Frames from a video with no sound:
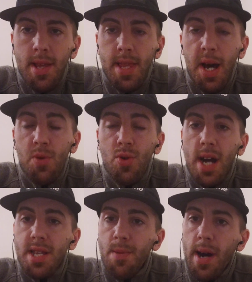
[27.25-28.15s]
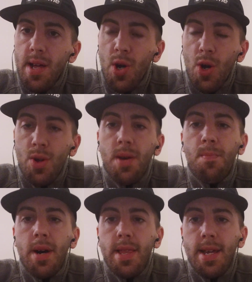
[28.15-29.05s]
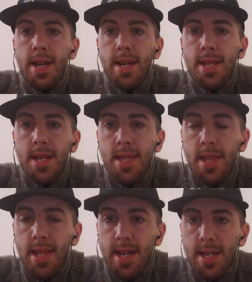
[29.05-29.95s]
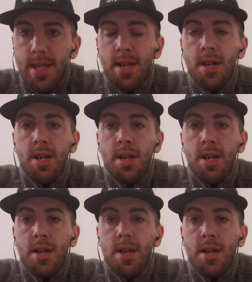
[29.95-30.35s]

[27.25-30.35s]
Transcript: Now, you guys have probably heard the money is in the list.